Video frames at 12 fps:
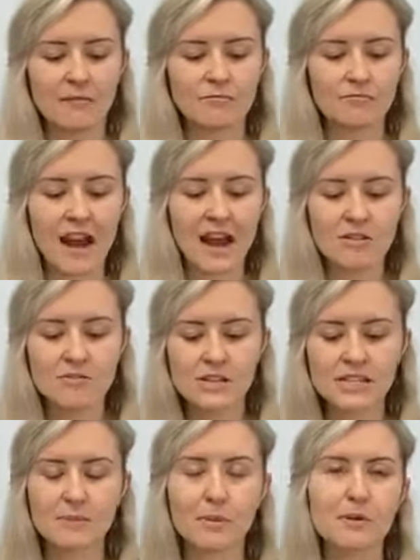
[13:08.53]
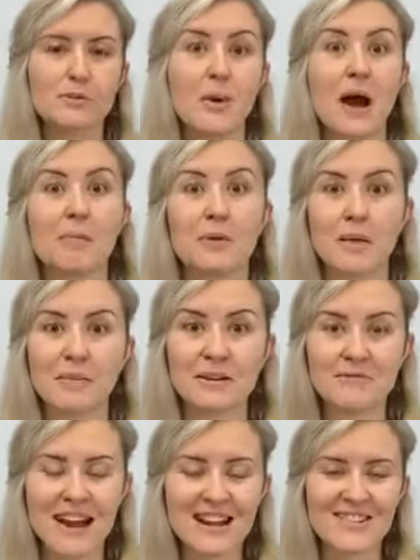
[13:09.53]
round, I suppose, or upcoming
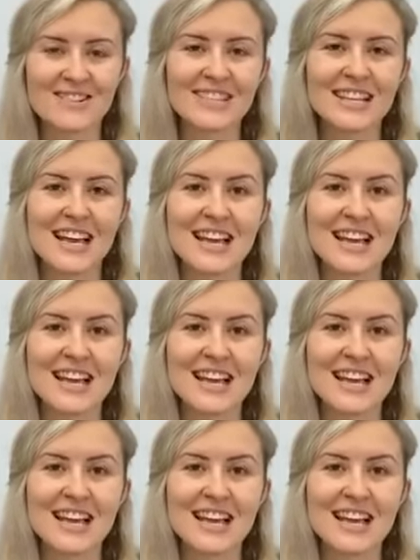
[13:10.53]
round,